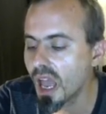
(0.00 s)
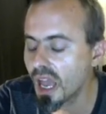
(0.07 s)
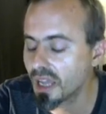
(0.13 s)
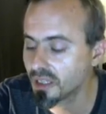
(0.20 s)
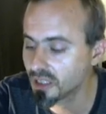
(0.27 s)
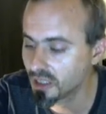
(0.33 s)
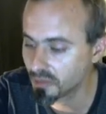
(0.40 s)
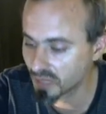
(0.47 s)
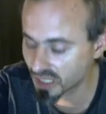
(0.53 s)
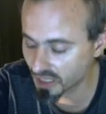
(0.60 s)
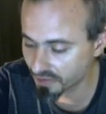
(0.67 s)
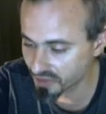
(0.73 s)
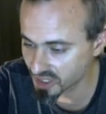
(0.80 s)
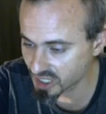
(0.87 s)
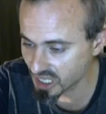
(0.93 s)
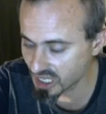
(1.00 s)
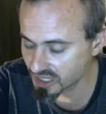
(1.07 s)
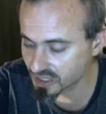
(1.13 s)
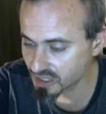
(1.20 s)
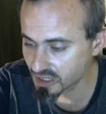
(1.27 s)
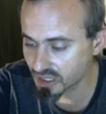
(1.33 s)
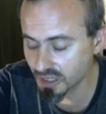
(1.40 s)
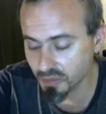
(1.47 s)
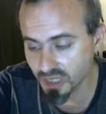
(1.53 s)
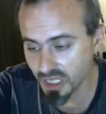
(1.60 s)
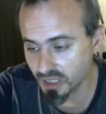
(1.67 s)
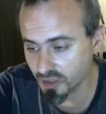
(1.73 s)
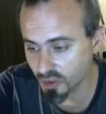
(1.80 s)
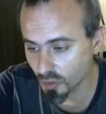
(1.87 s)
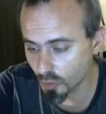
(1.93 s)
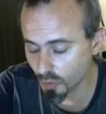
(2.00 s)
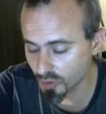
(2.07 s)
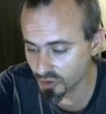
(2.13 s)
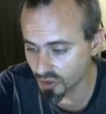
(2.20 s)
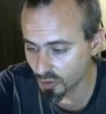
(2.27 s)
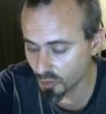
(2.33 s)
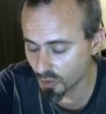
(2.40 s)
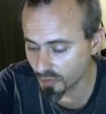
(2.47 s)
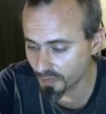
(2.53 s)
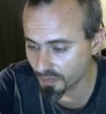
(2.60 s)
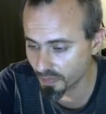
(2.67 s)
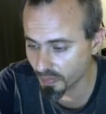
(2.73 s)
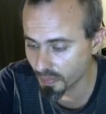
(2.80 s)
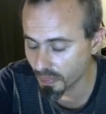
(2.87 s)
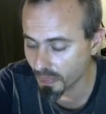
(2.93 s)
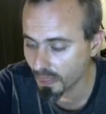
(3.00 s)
and the metaphysical systems, and so on, so on.